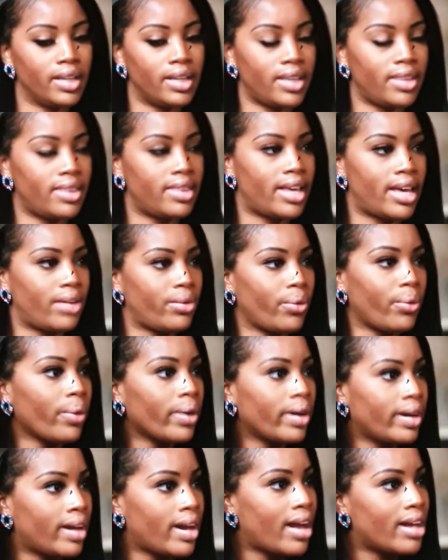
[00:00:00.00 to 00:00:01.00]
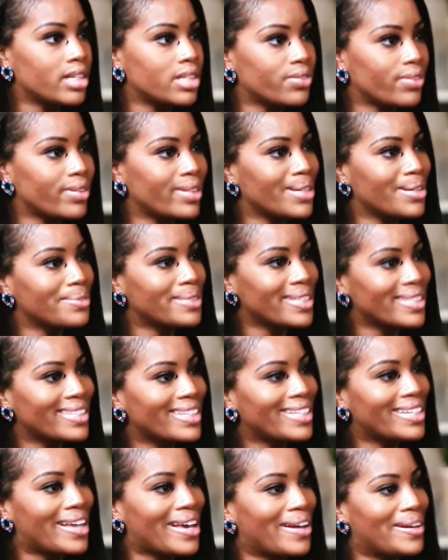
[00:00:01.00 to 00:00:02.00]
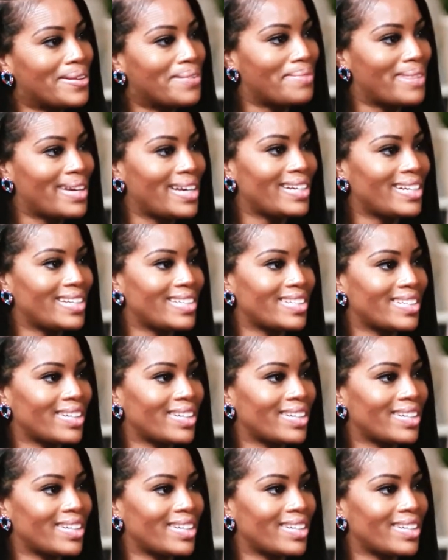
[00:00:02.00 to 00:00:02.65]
get that organized for them to sit down and meet